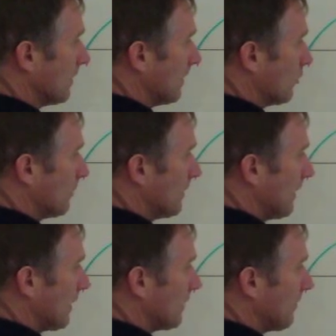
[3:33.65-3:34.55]
That would be
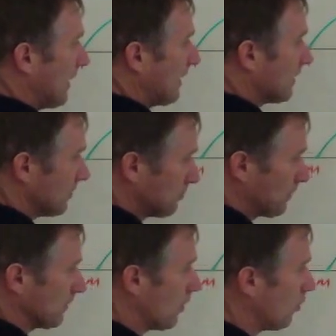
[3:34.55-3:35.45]
negative A because it's
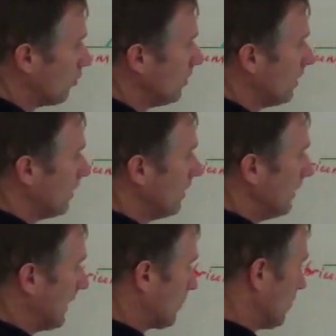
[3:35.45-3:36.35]
below
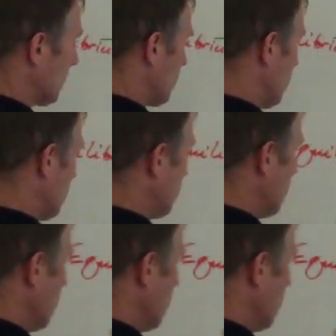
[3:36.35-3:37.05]
equilibrium.